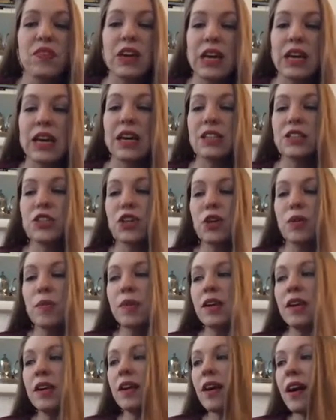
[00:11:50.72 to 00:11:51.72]
And
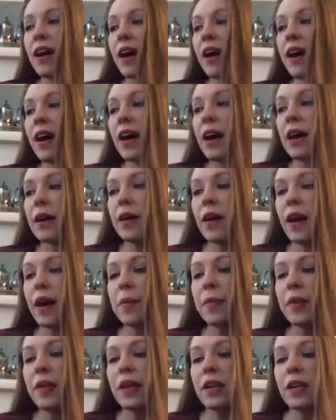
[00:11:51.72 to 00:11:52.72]
Germany, I
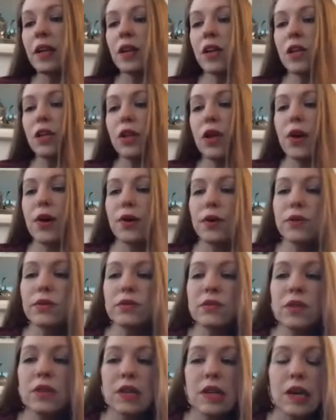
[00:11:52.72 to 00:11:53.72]
played in
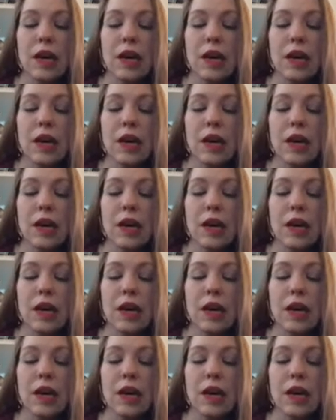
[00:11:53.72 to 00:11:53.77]
Cologne.